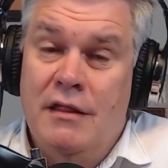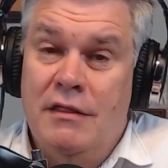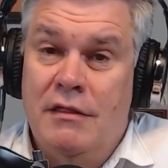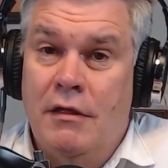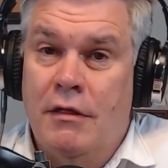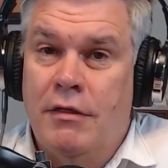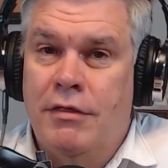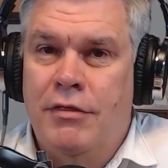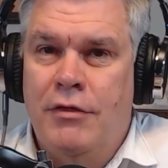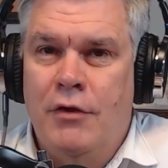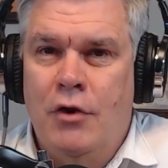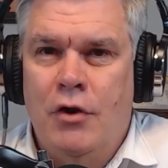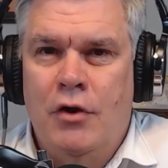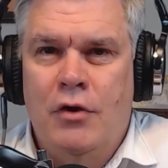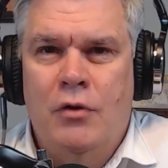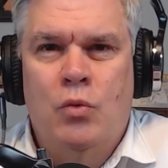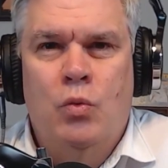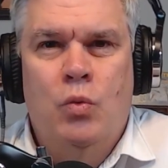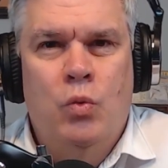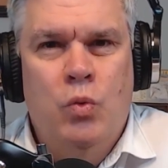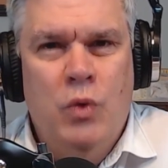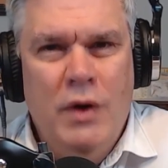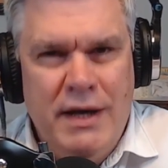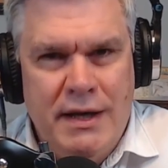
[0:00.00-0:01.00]
The
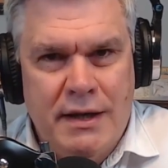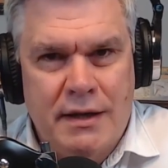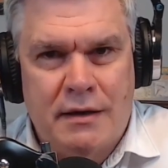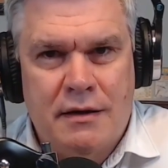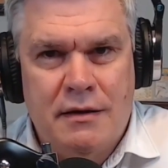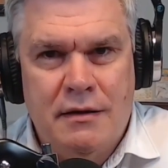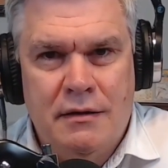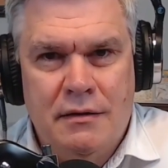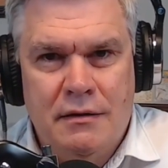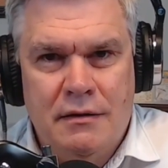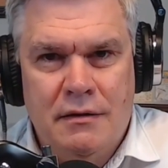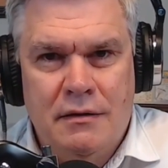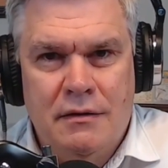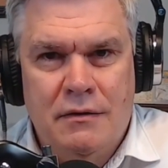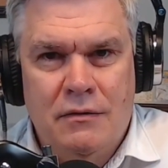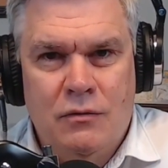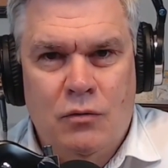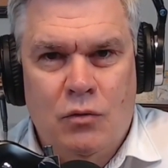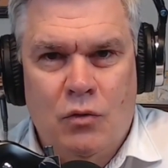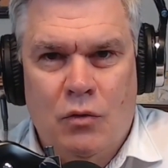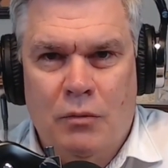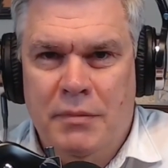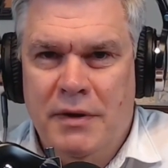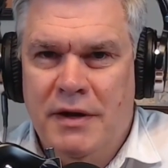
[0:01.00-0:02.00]
third week
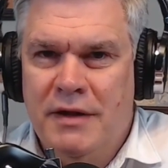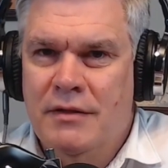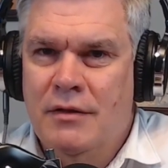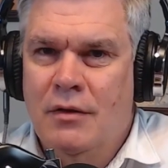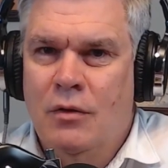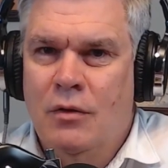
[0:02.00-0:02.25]
will be the